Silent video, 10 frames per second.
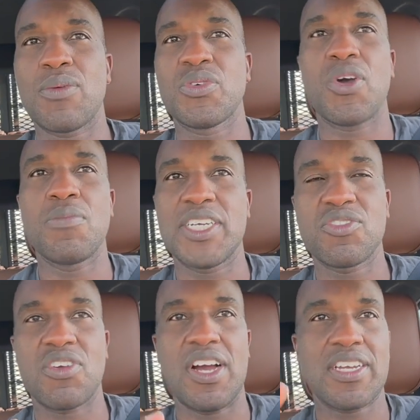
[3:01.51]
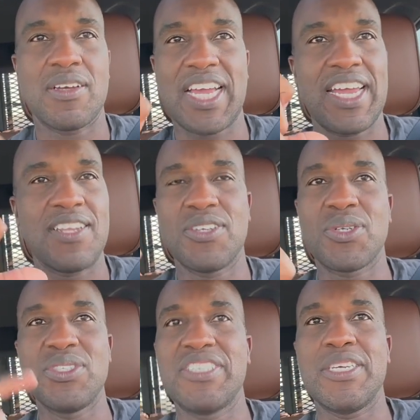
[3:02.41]
with all my truck. I got a
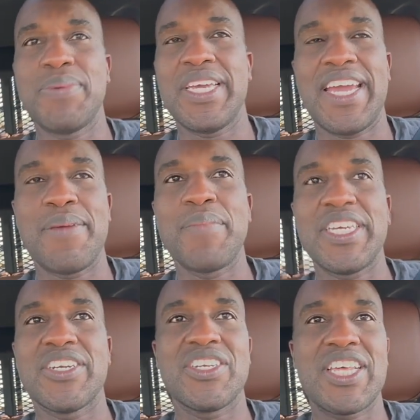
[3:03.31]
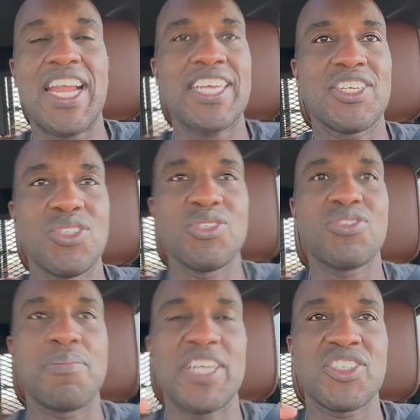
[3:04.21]
little dBA meter that I can use
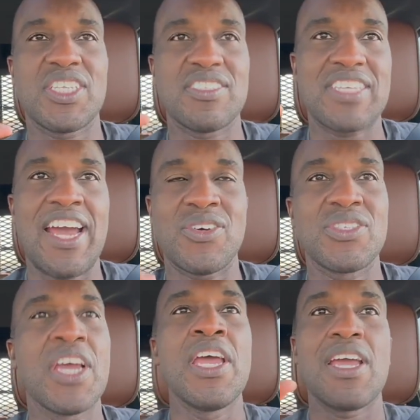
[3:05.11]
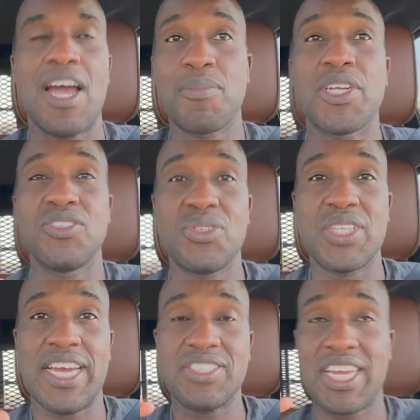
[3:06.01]
to measure the sound. I'm gonna do
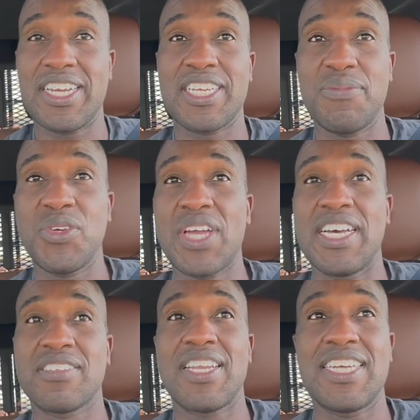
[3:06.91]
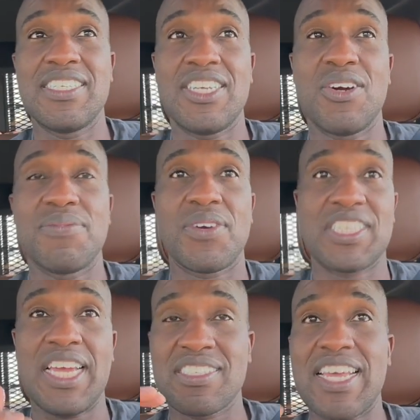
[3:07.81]
that to kind of give you guys an idea
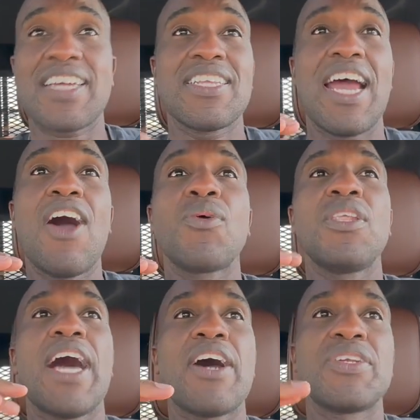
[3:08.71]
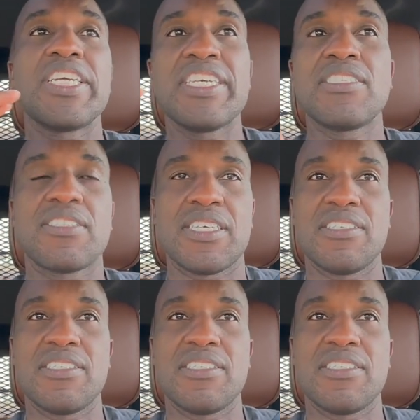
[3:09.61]
of exactly how loud it is